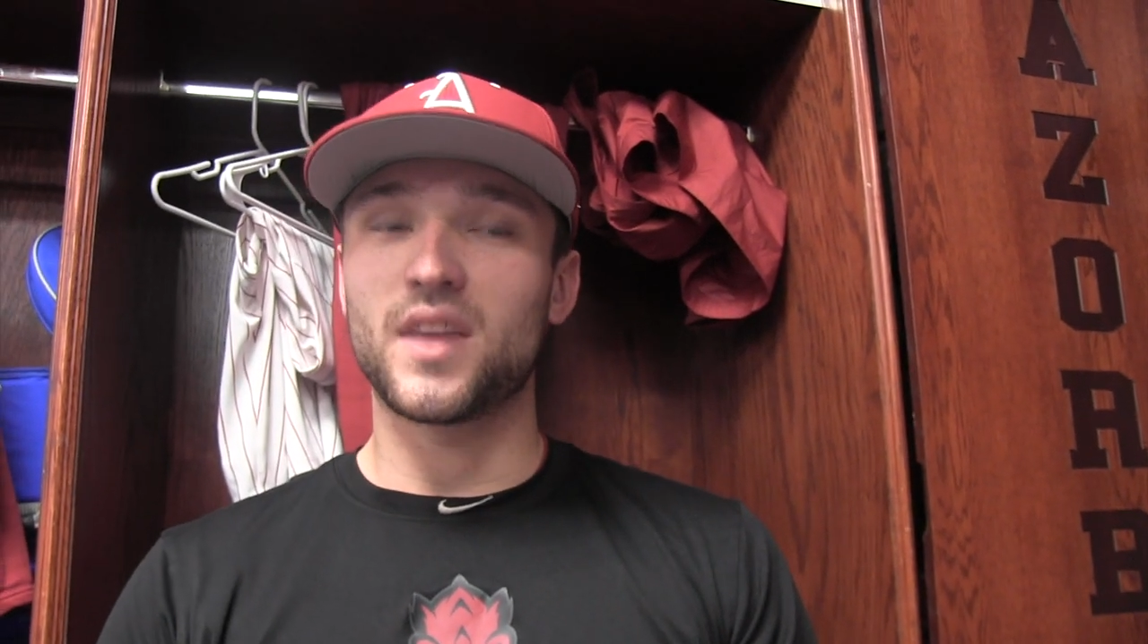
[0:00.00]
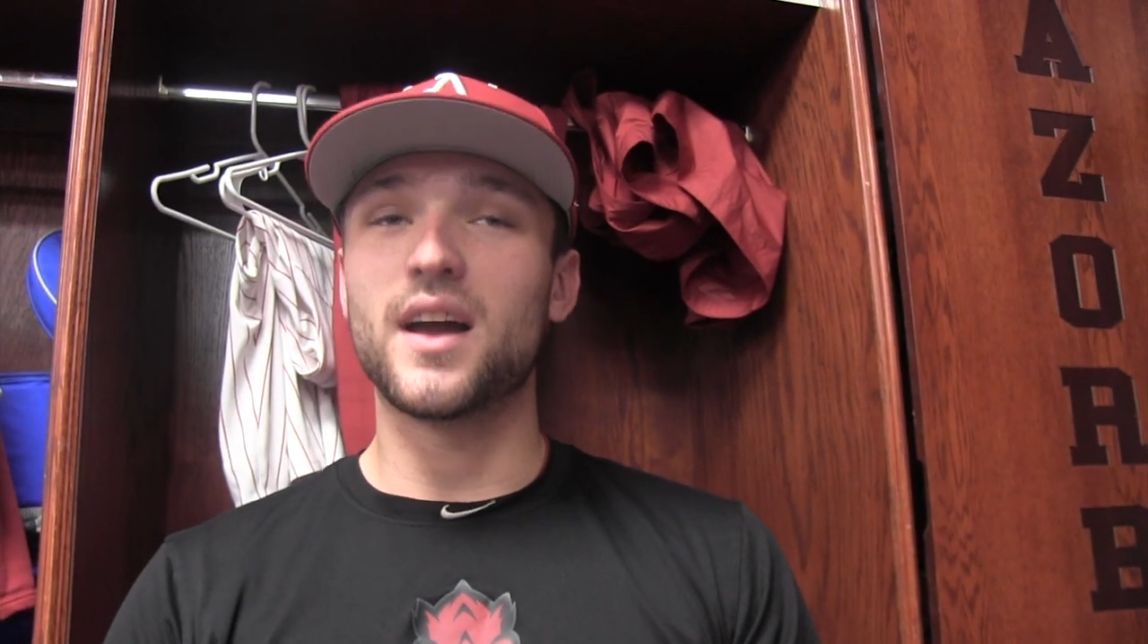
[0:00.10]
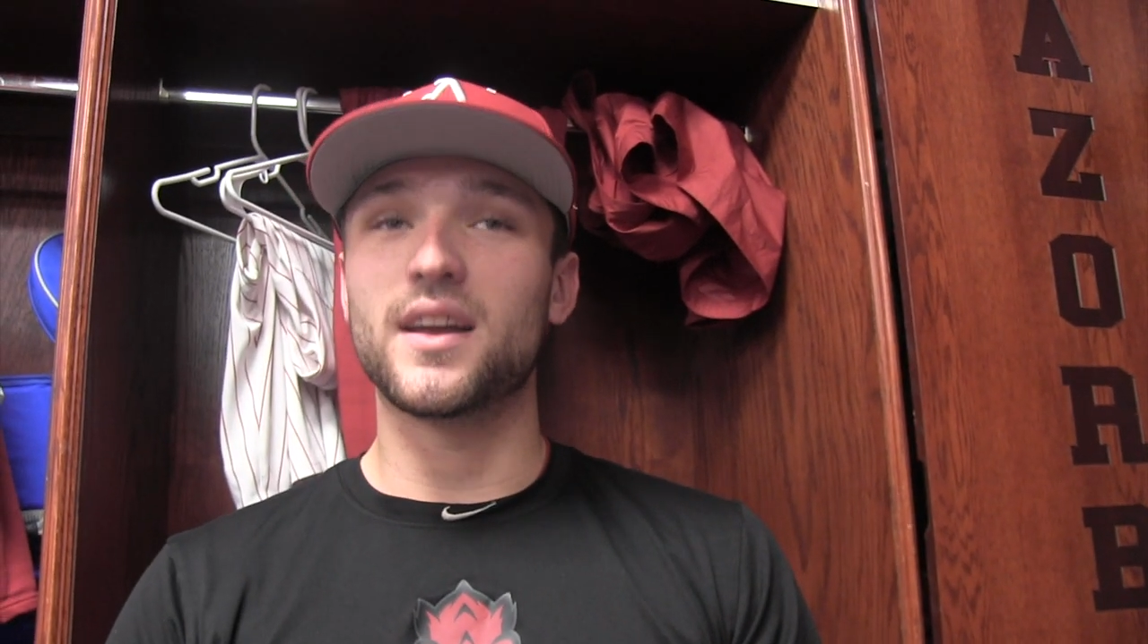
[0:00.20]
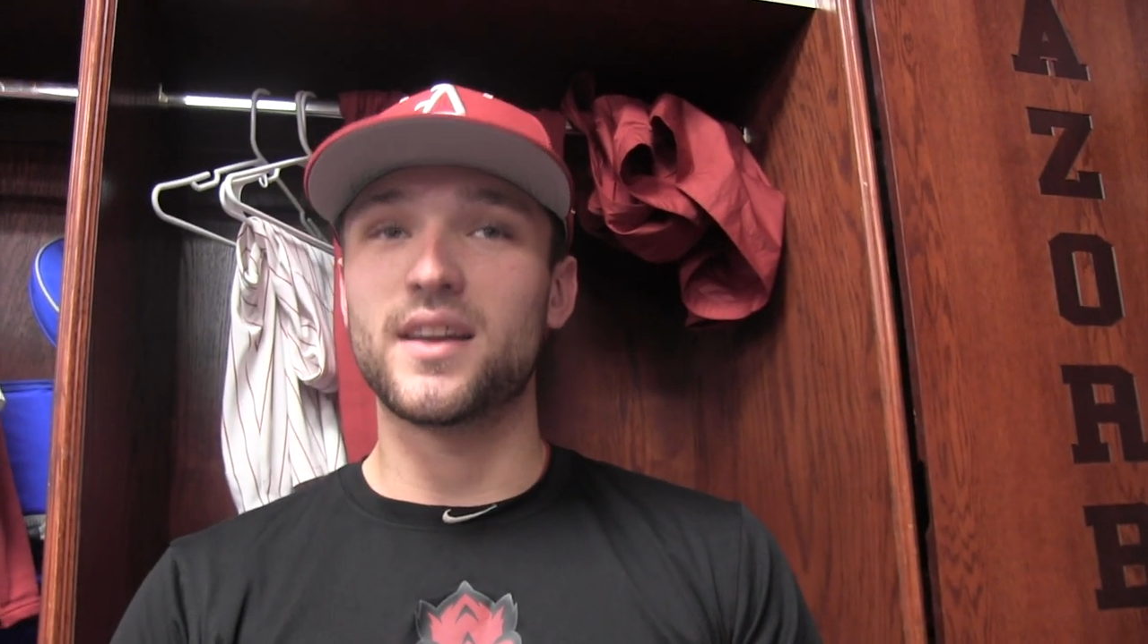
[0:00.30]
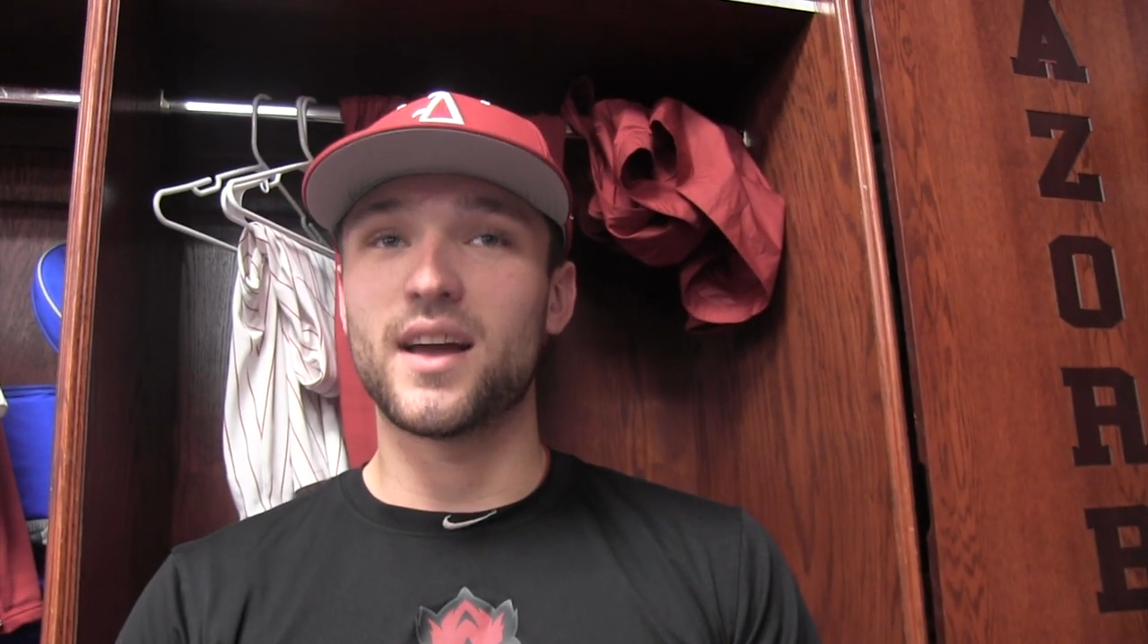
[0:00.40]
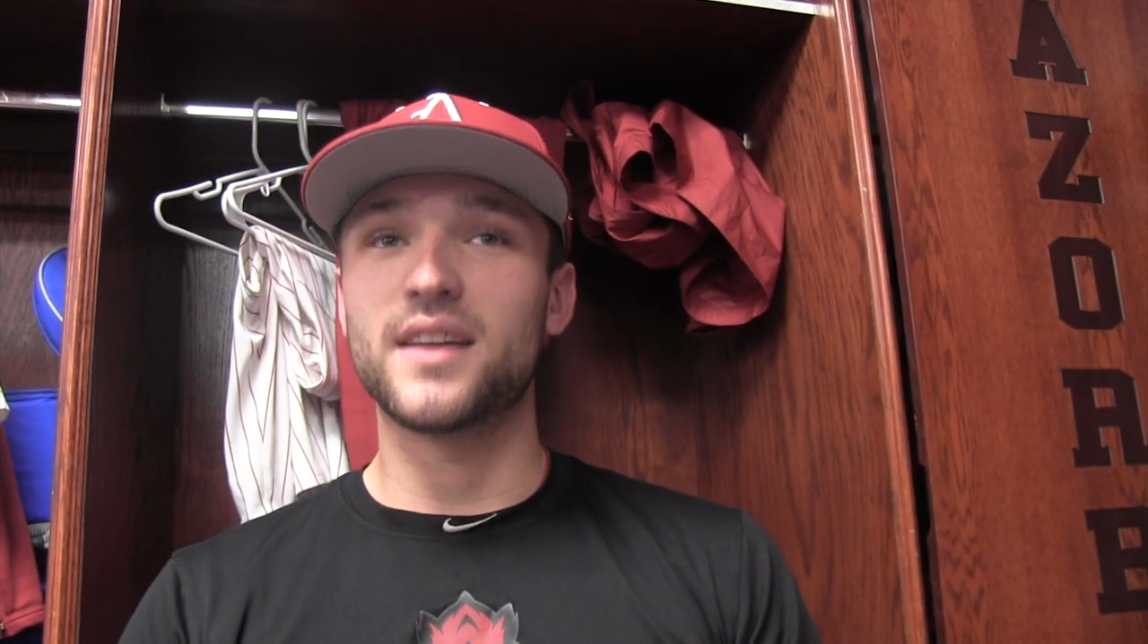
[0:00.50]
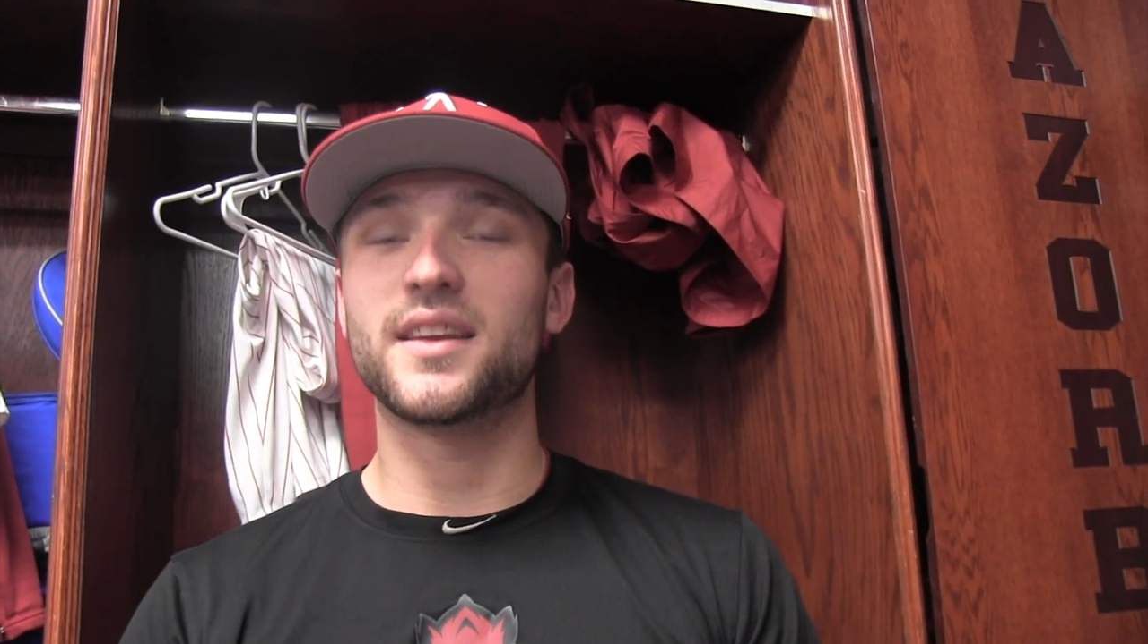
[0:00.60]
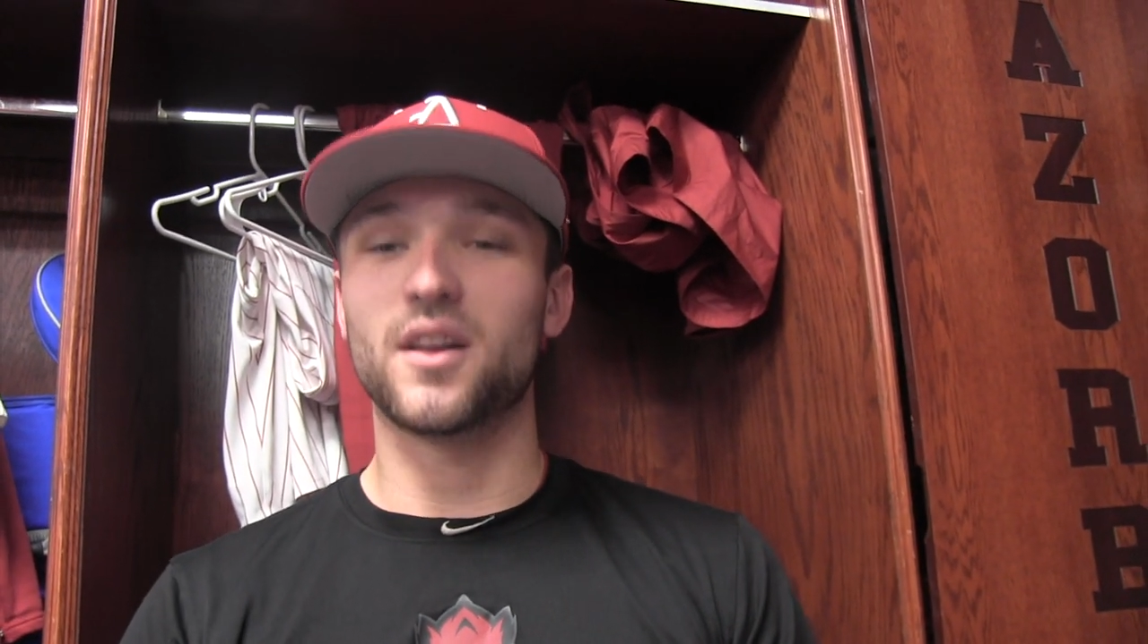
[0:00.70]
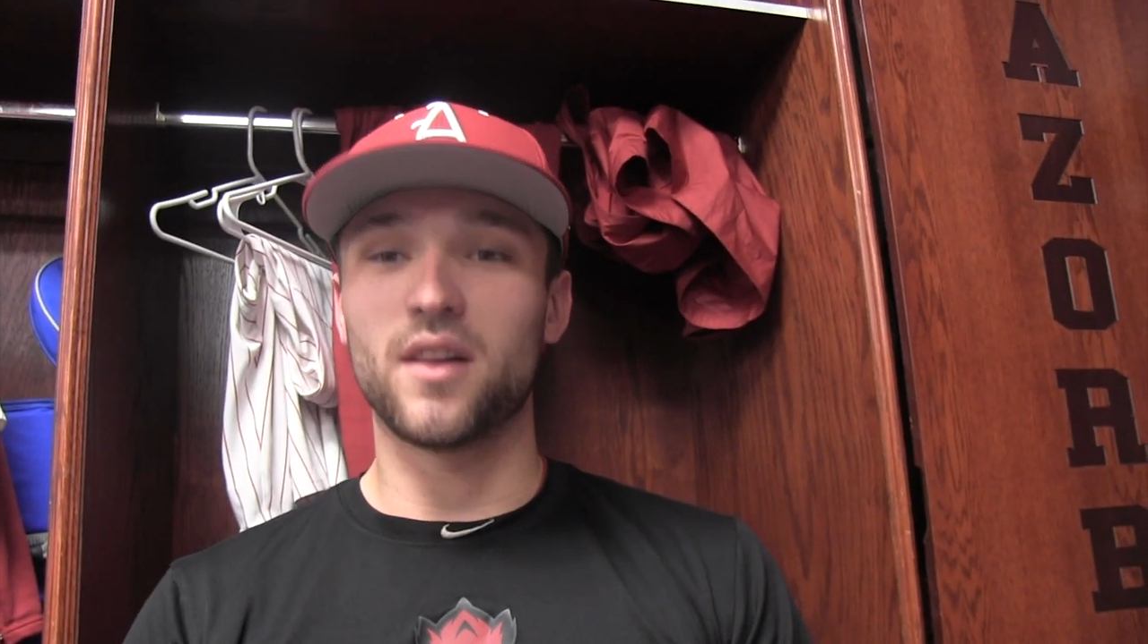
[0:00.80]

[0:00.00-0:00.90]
I did a